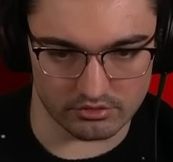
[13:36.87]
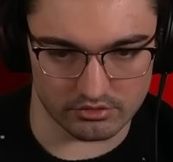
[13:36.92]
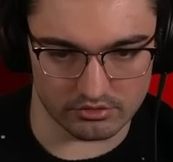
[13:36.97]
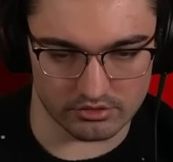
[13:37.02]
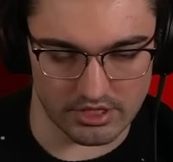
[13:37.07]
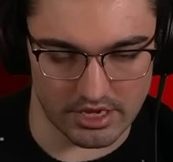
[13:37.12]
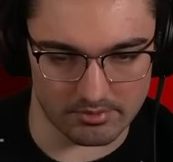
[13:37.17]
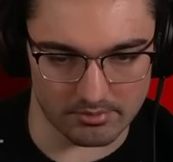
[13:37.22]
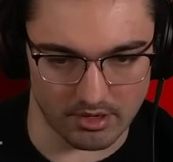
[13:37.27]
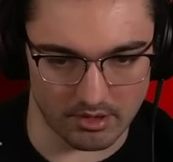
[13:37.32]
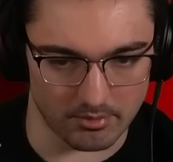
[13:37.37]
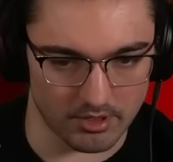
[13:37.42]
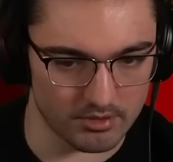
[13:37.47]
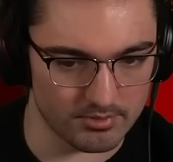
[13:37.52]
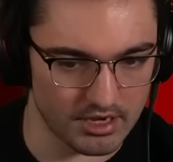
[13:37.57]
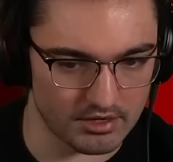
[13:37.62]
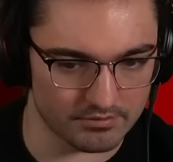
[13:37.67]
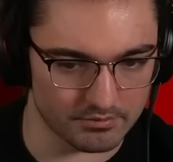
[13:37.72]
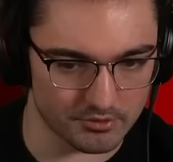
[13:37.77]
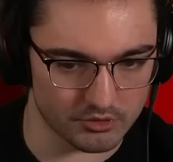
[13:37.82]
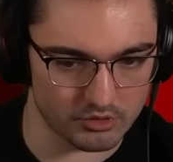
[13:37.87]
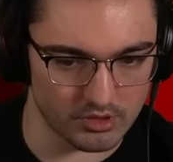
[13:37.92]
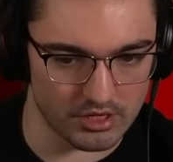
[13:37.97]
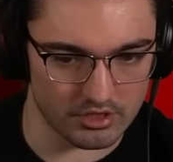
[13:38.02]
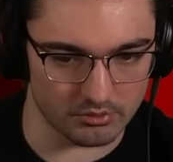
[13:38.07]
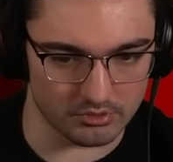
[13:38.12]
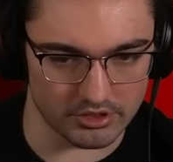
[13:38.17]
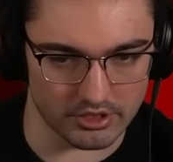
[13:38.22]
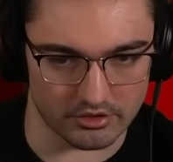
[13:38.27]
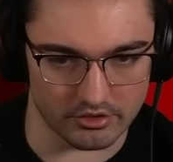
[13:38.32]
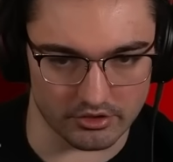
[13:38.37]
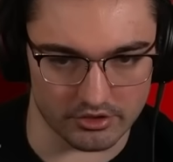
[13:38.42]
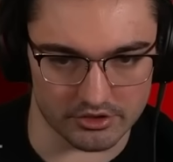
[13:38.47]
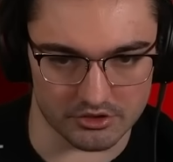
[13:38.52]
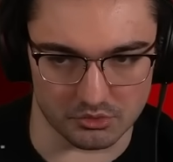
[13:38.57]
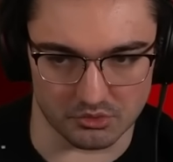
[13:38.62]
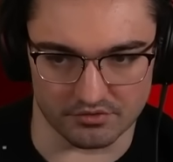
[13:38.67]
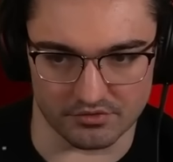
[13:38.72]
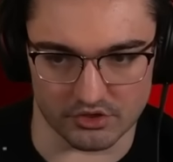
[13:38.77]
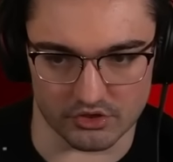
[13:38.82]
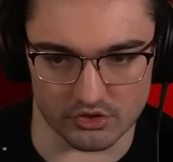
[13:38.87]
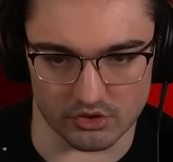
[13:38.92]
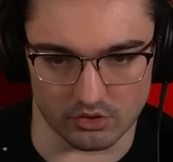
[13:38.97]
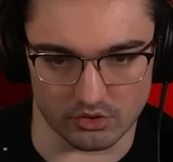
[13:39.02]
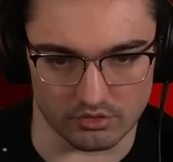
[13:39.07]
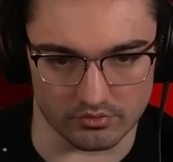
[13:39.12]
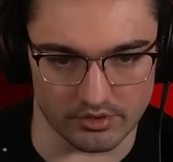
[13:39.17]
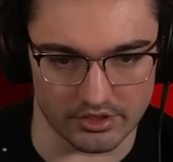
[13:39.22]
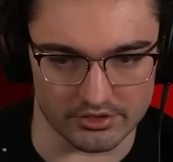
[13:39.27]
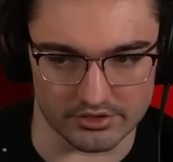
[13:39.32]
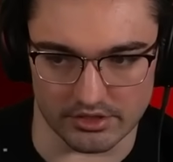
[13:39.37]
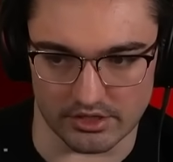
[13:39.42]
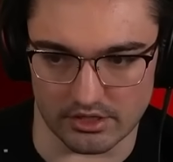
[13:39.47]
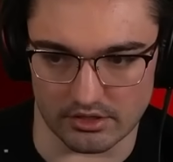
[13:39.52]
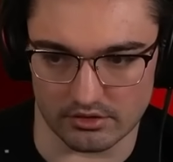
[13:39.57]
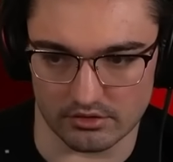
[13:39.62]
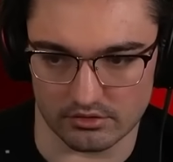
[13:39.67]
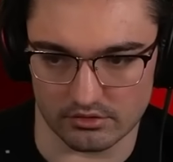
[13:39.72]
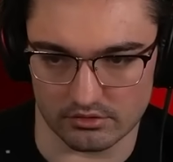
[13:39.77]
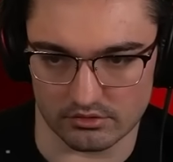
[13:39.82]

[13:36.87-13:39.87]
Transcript: take my money back from the shrine and we'll get cursed and we'll finish the whole run today.